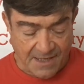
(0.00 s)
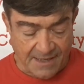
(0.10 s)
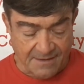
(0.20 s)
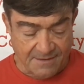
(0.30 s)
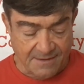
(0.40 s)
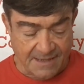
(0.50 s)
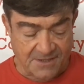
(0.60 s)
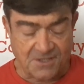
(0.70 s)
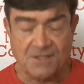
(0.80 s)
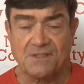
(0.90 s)
And
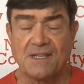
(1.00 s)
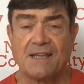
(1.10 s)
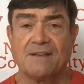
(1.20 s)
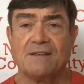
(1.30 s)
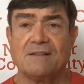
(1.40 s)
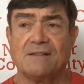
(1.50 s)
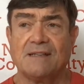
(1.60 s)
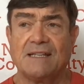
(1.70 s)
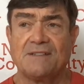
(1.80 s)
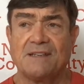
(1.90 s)
it's just that
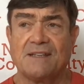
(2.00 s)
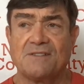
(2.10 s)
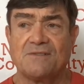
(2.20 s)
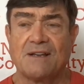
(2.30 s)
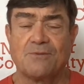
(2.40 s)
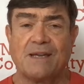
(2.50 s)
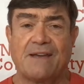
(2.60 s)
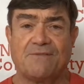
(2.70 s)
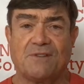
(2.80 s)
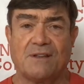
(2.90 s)
it's like we
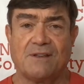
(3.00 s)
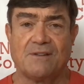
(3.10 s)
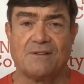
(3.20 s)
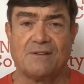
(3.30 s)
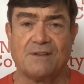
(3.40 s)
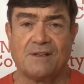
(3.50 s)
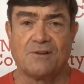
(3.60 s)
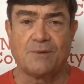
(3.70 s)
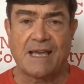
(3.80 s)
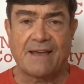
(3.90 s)

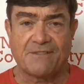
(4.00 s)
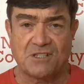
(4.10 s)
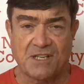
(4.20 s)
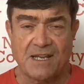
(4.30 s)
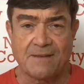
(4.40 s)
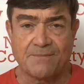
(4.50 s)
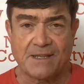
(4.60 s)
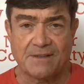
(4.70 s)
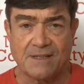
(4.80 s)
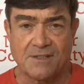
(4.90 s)
have shame
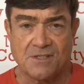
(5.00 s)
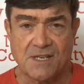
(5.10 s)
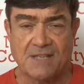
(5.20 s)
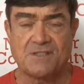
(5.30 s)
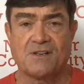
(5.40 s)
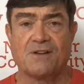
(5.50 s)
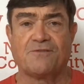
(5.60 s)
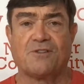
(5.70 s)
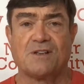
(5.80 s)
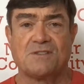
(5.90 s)
that is necessary
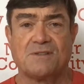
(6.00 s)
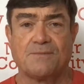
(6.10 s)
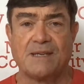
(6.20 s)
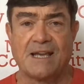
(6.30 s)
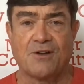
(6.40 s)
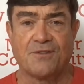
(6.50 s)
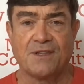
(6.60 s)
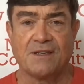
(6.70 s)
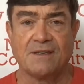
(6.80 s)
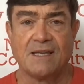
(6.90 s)
for us to be
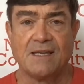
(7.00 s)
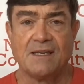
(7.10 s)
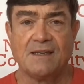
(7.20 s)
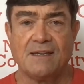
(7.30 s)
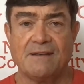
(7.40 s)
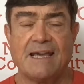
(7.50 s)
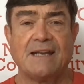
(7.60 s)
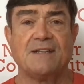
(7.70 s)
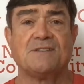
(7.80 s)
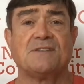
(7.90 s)
healthy, and
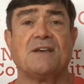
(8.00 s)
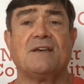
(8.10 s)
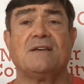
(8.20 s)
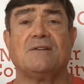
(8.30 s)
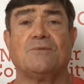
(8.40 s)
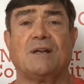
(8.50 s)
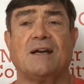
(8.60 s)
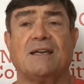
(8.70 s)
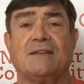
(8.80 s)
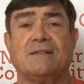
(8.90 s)
that is when
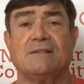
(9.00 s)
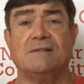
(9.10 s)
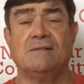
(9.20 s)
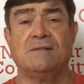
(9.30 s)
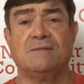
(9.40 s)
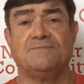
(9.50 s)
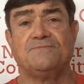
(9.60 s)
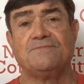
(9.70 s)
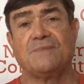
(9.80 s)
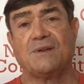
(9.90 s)
I
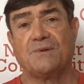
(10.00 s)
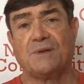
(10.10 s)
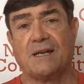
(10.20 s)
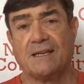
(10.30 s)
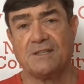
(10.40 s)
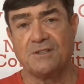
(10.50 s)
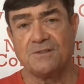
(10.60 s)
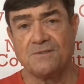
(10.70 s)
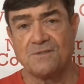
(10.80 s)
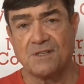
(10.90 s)
when I
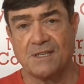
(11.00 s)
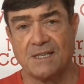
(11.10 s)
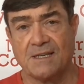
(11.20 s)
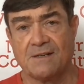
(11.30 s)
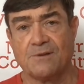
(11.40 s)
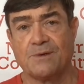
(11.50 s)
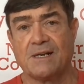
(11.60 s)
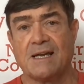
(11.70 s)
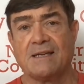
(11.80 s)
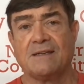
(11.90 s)
use again, or
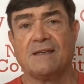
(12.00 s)
when I